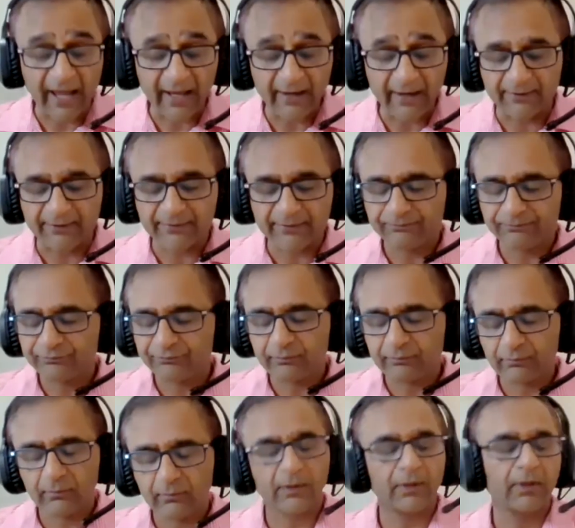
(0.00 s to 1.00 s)
error,
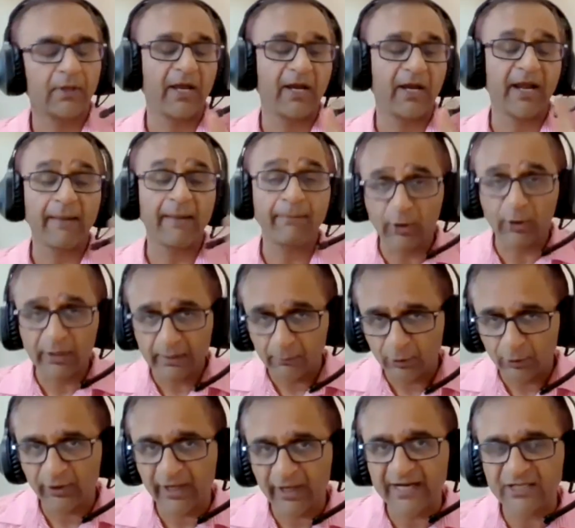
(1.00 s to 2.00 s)
and I'm not
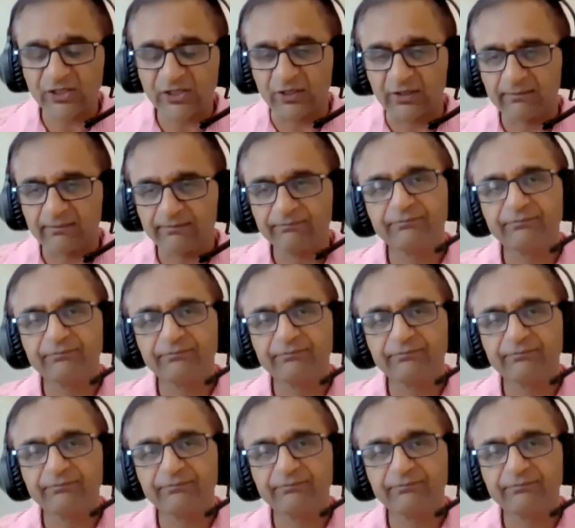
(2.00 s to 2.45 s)
able to catch it.